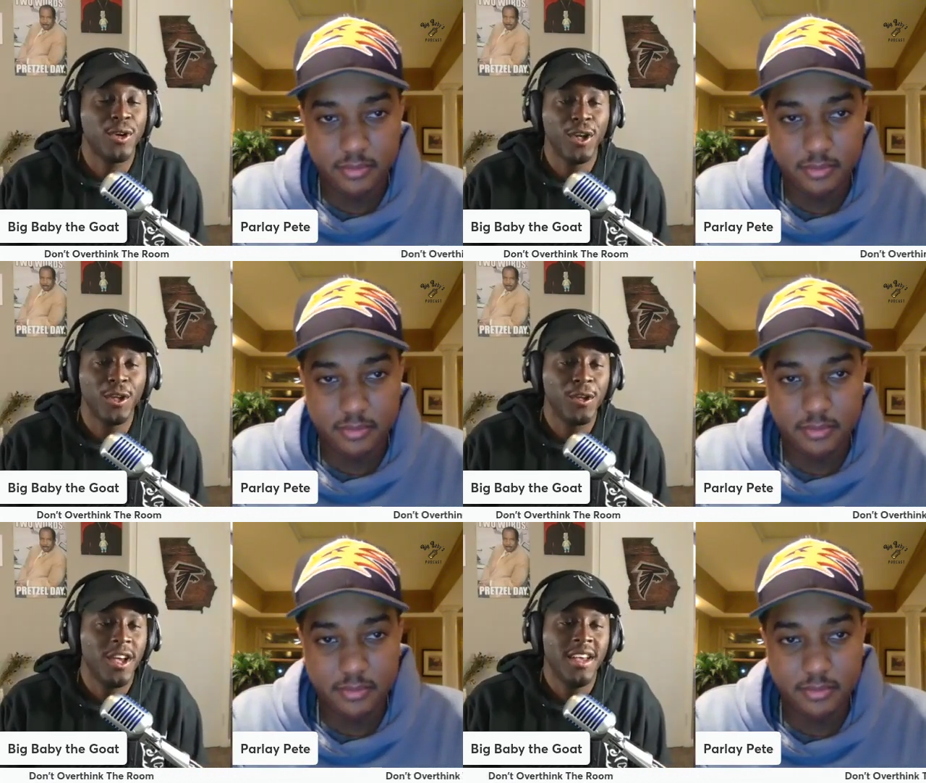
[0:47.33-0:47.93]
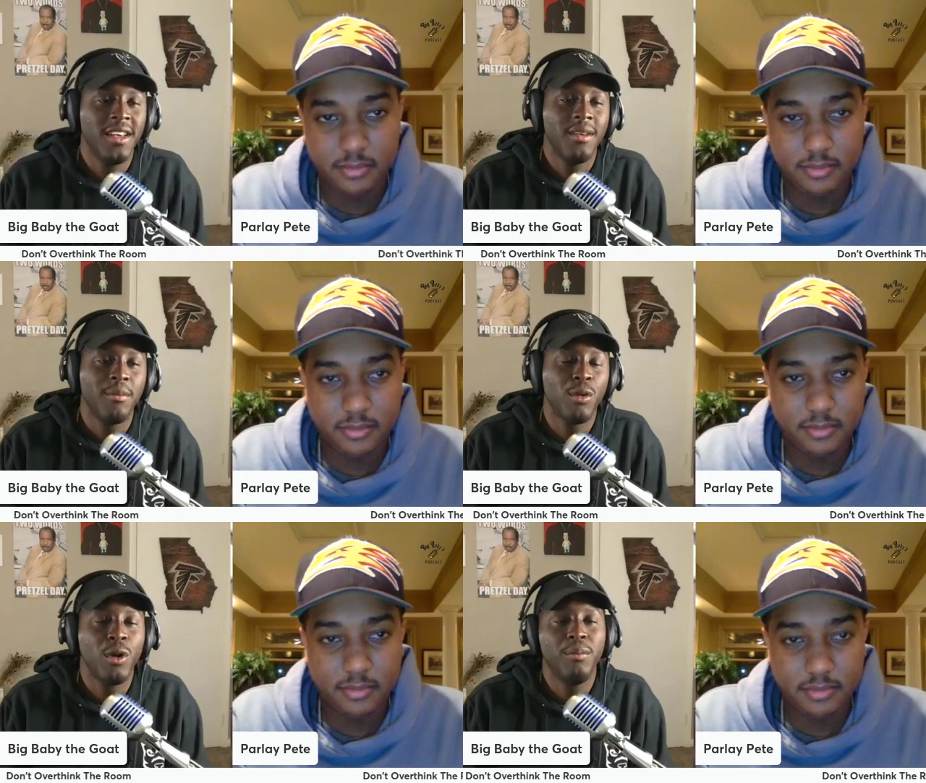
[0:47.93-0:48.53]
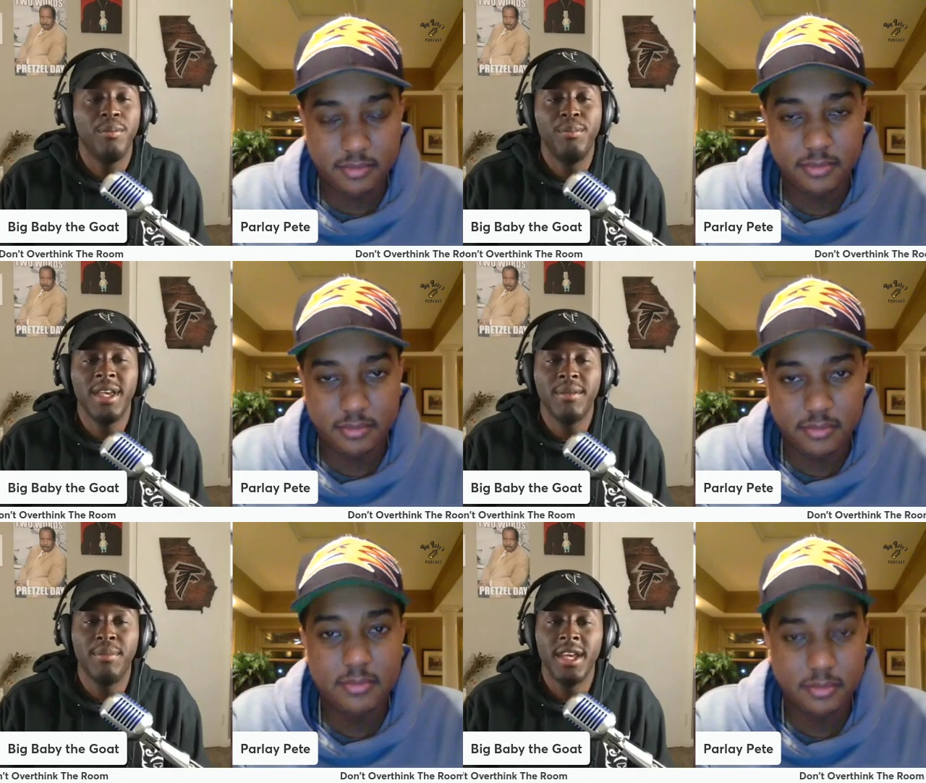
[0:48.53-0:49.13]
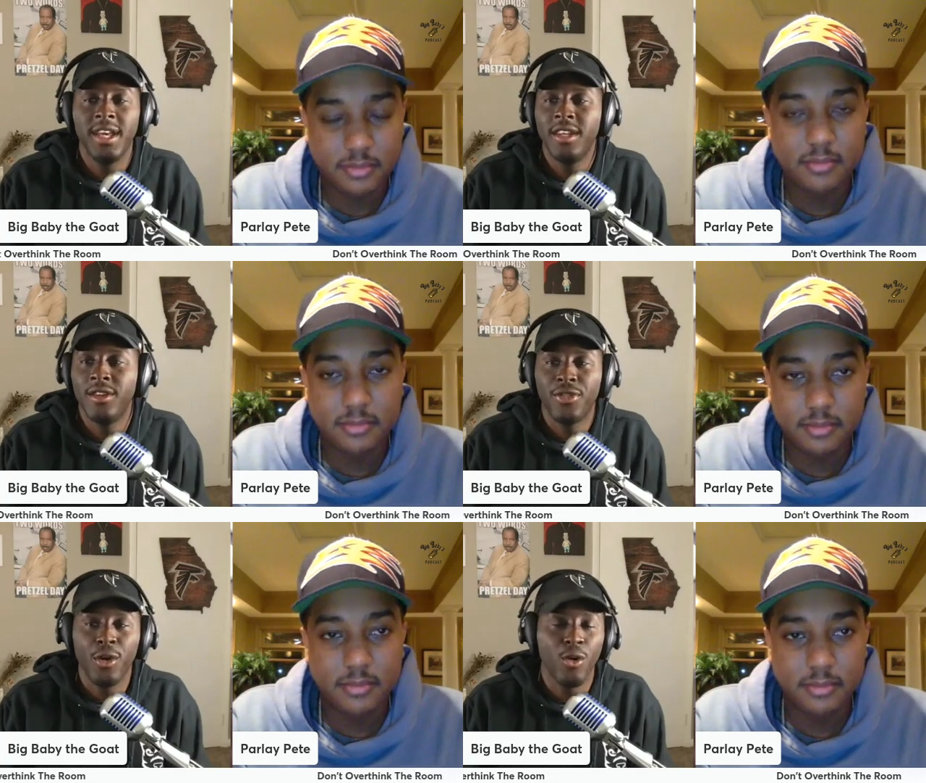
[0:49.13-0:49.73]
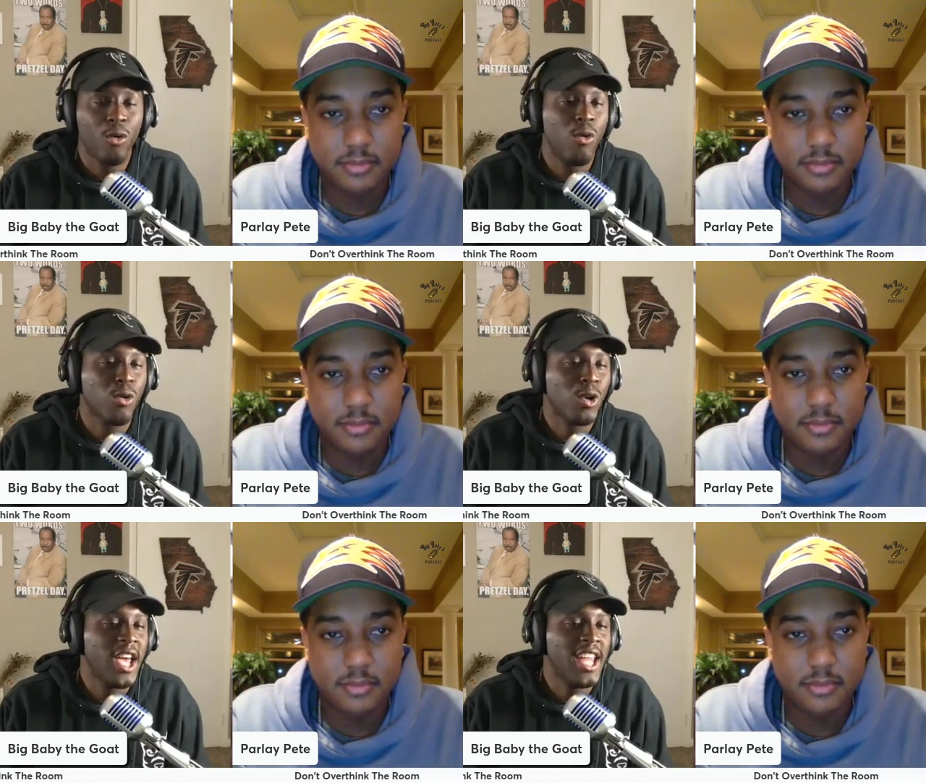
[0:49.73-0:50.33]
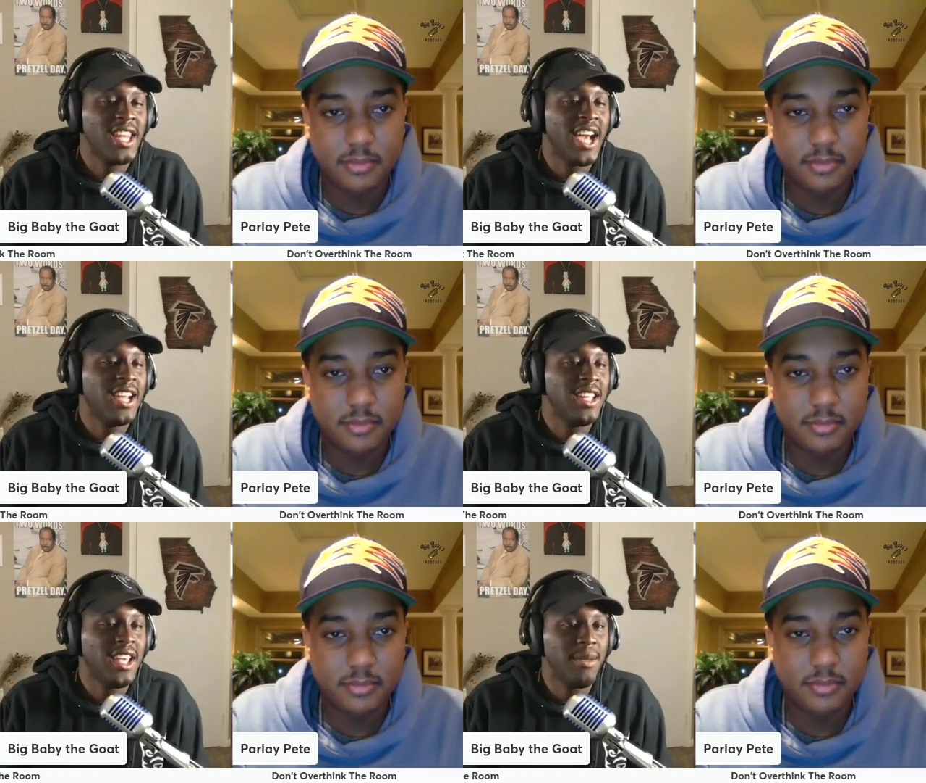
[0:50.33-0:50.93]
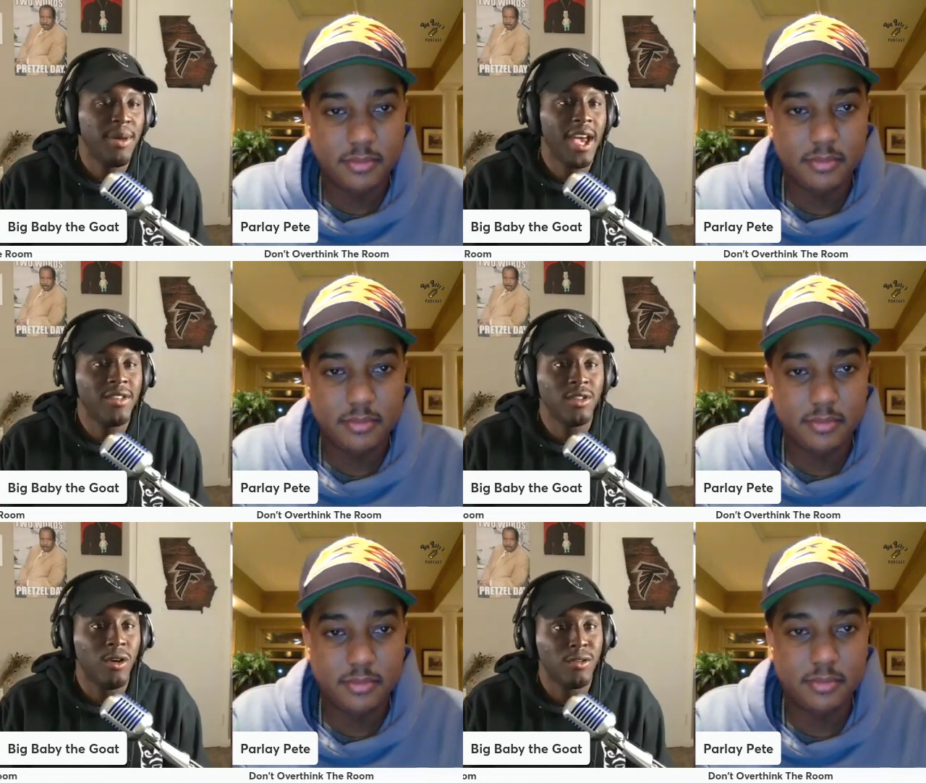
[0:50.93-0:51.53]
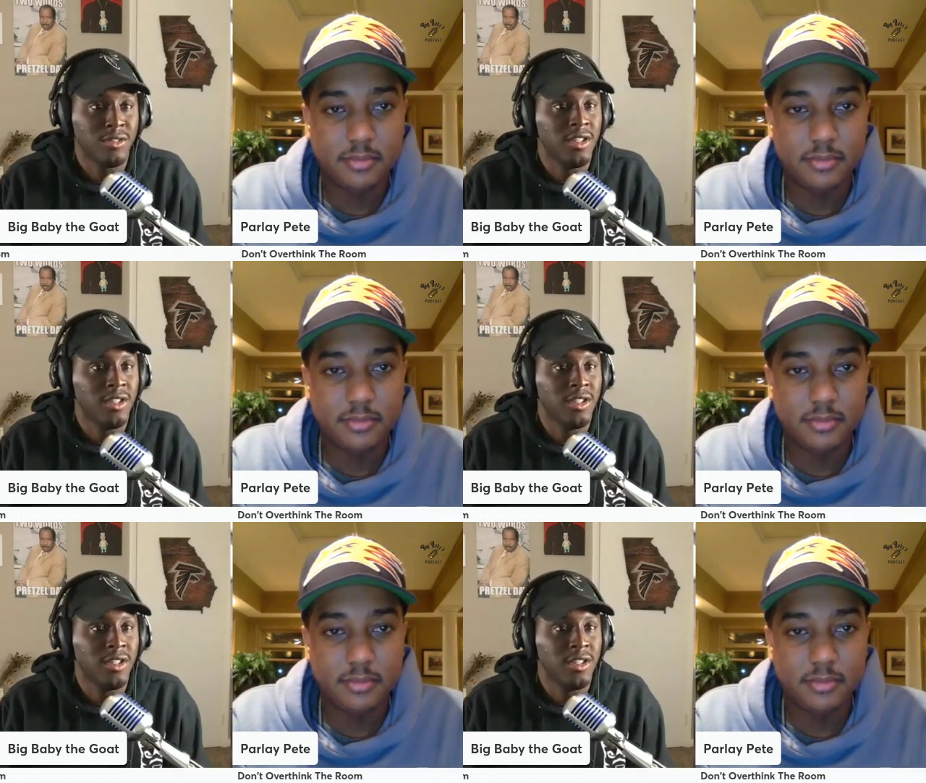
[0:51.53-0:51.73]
Speaker 1: They're gonna, bro. Big Ben in the third quarter had 98 passing yards.